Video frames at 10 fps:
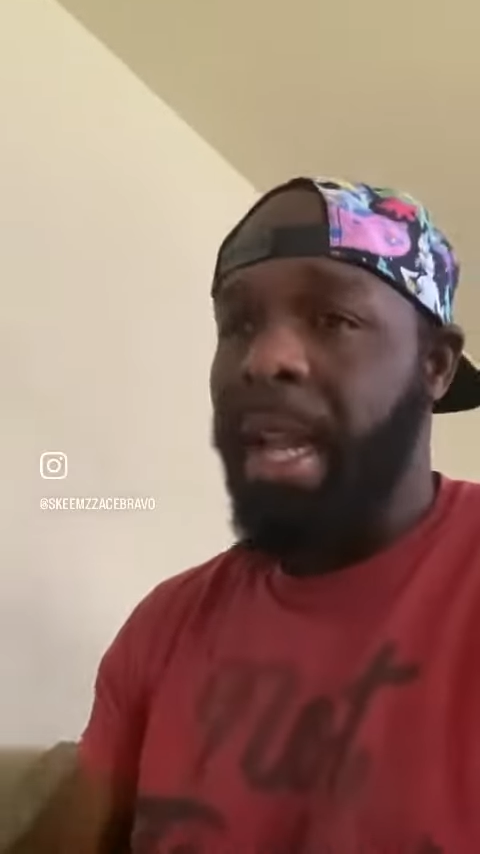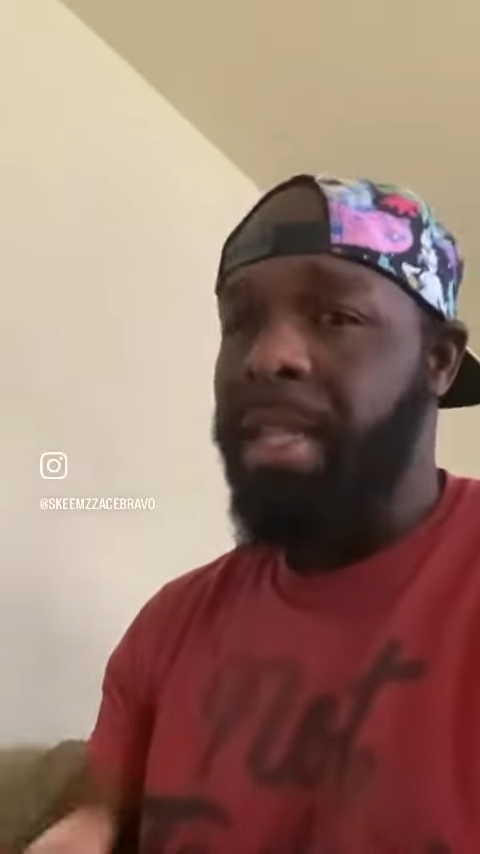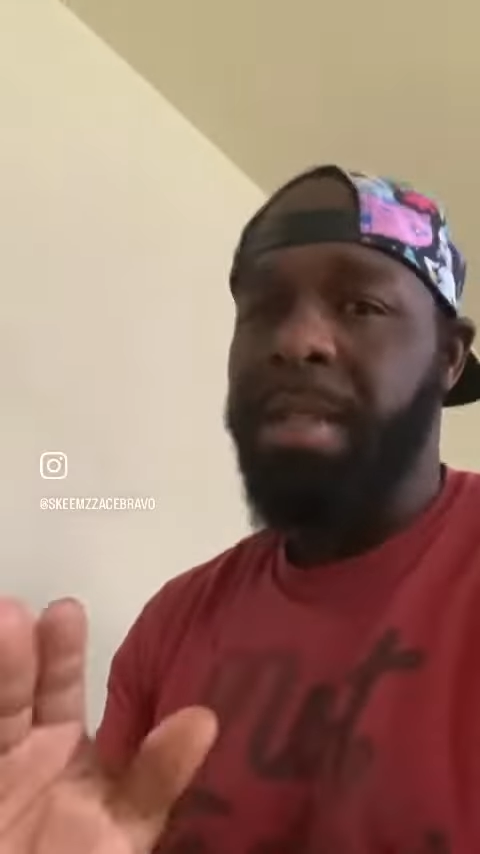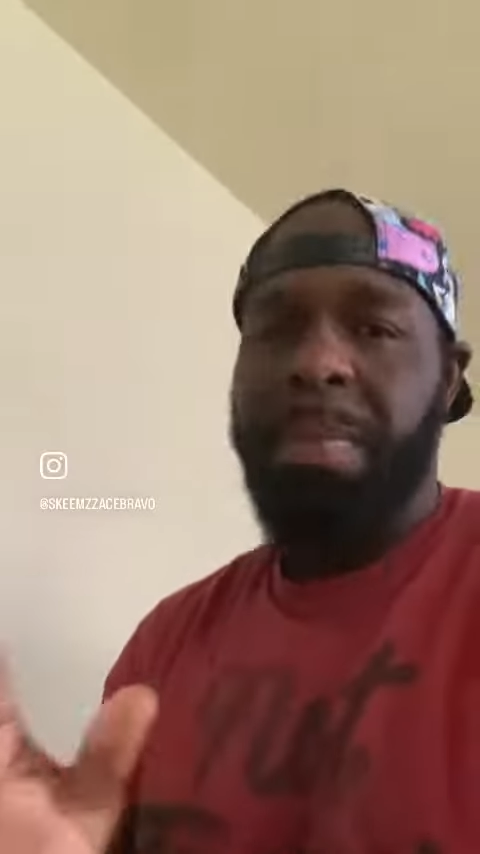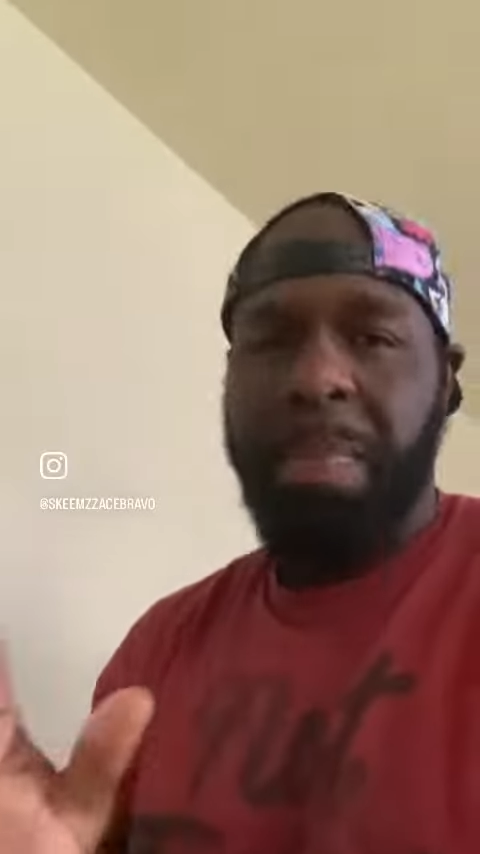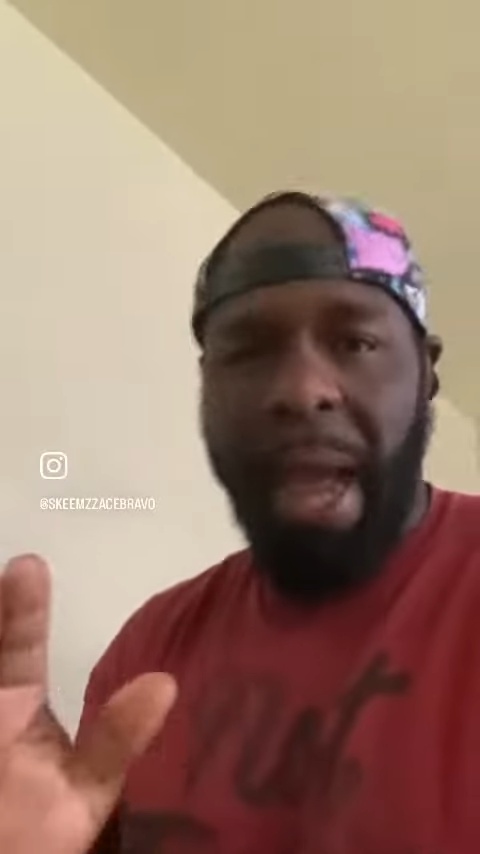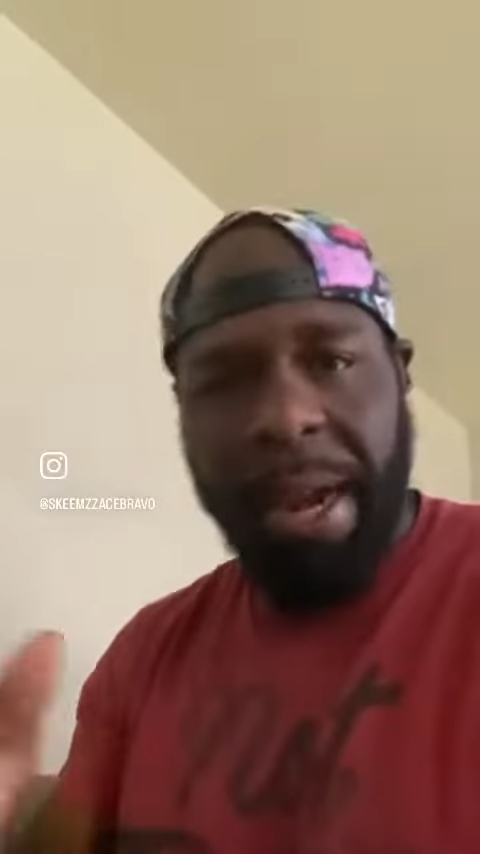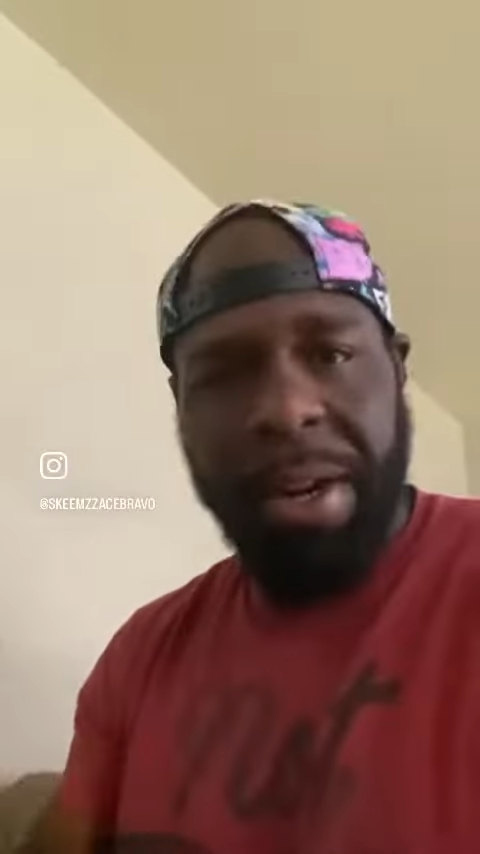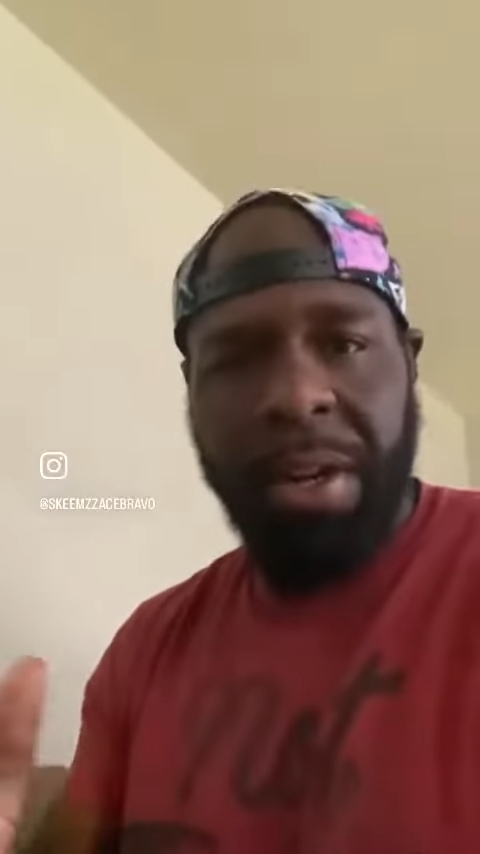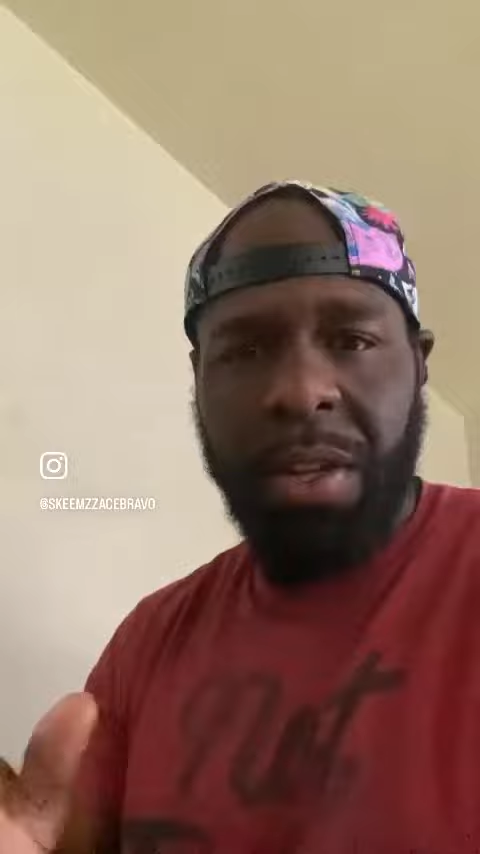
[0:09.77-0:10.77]

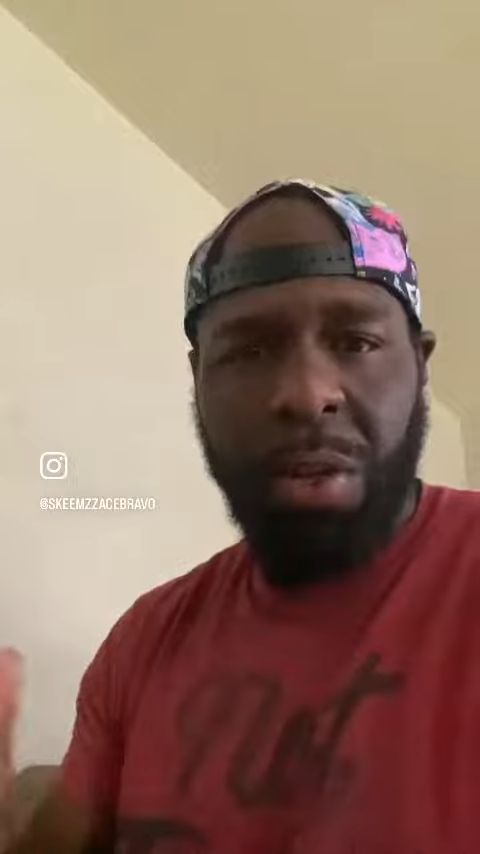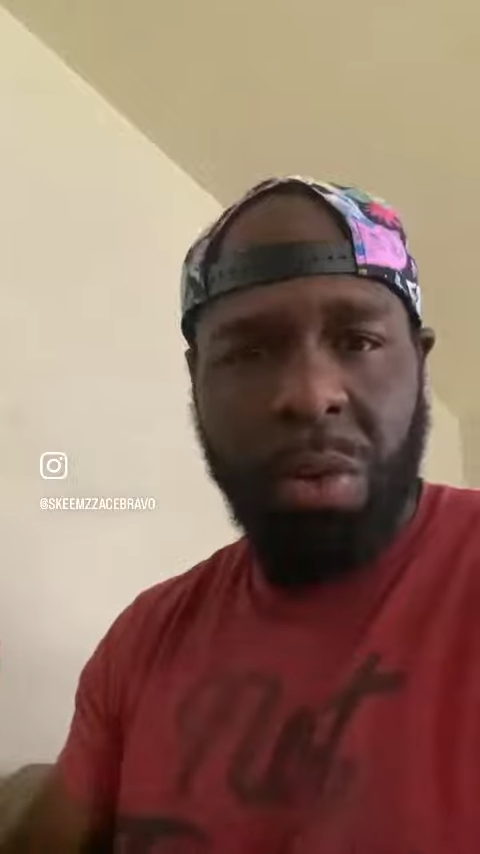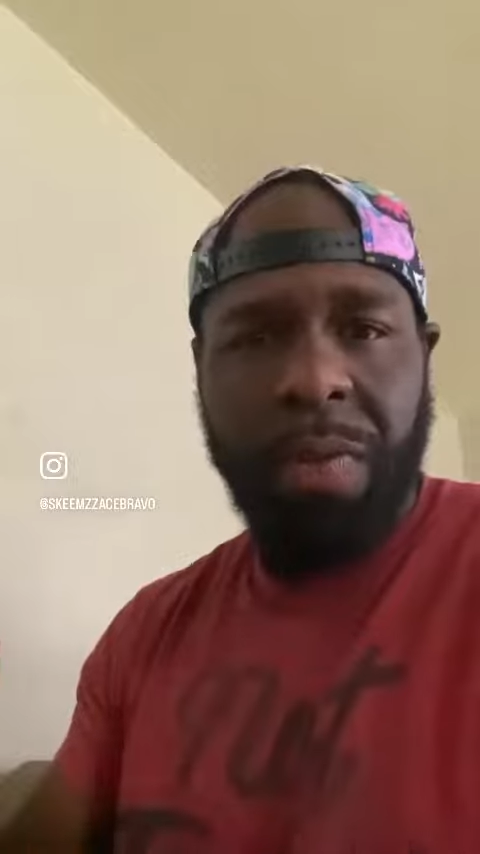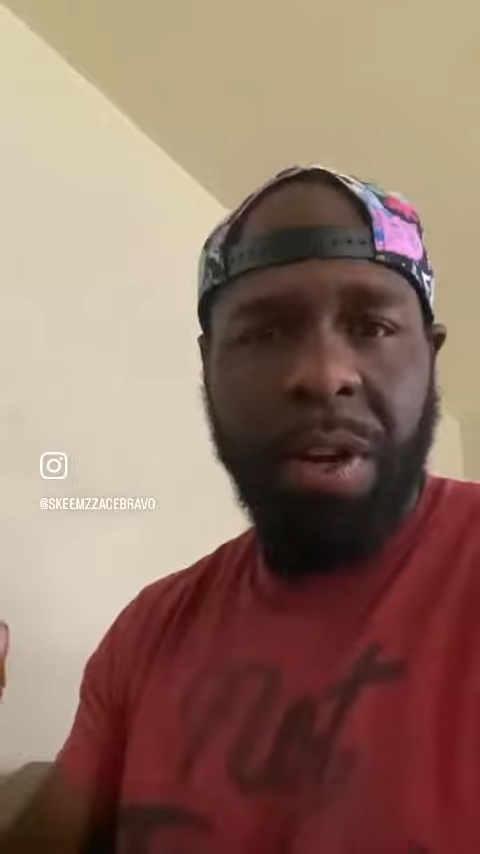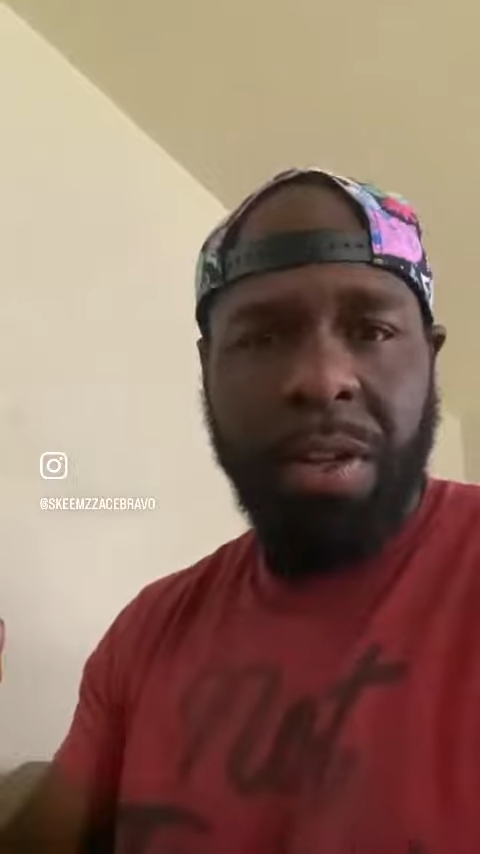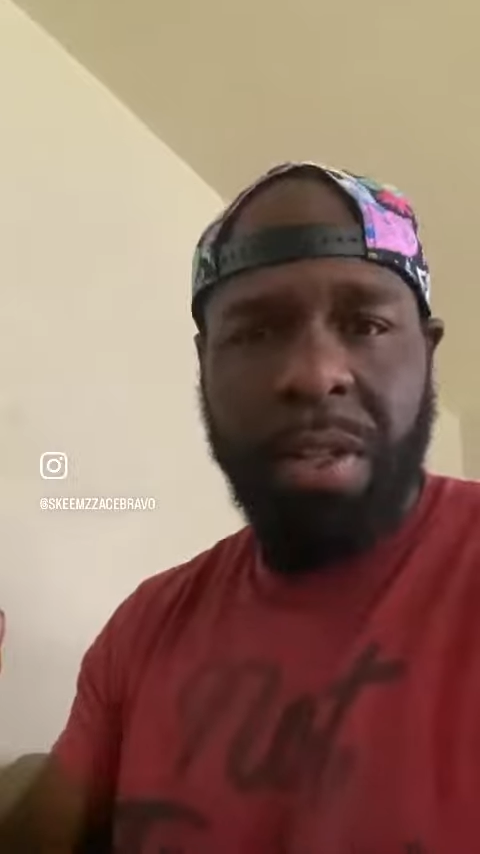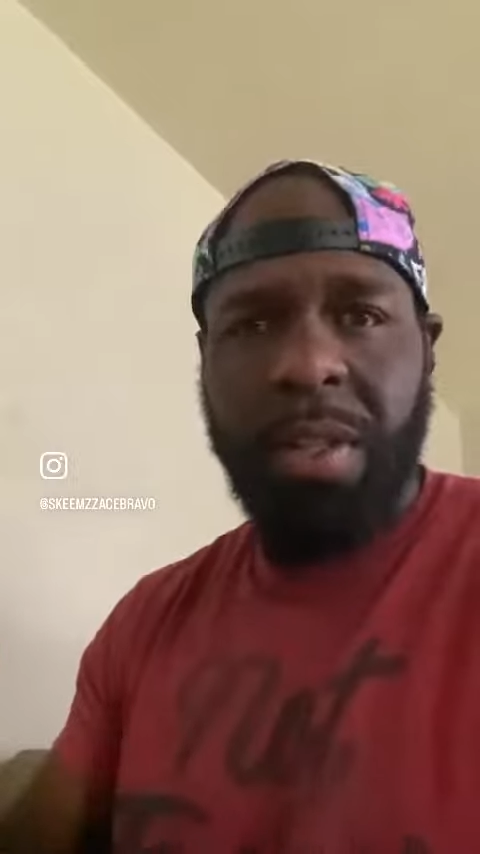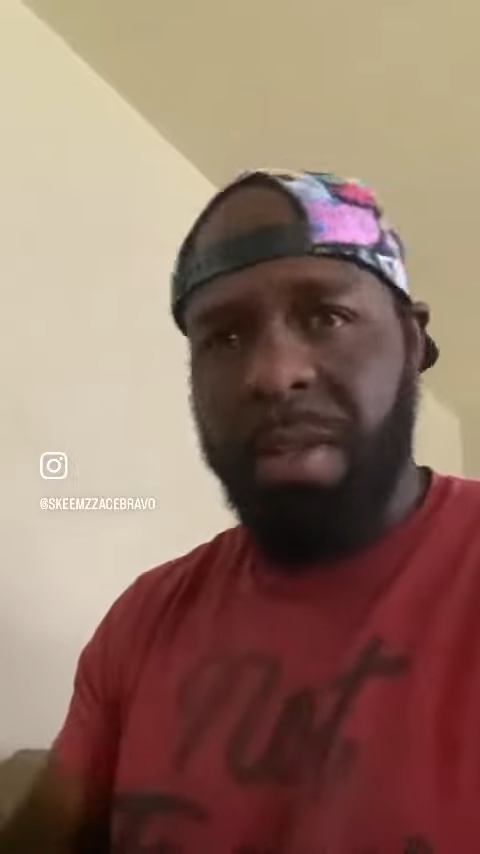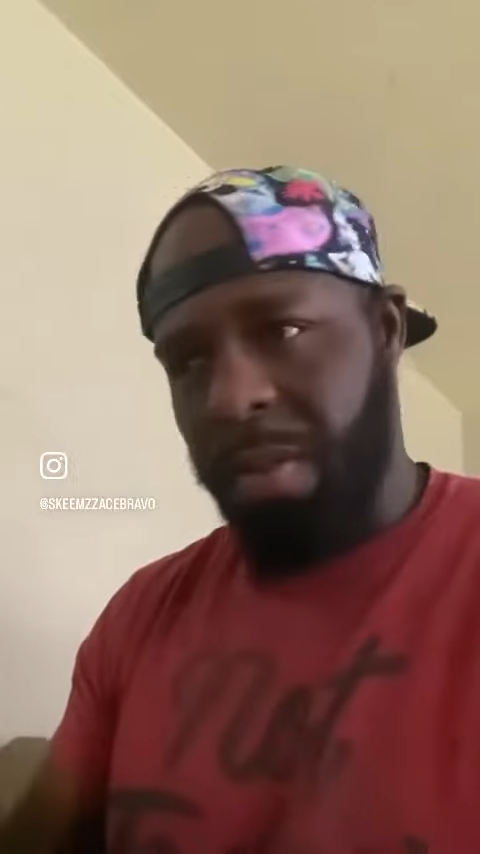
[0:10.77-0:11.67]
Spider Universe,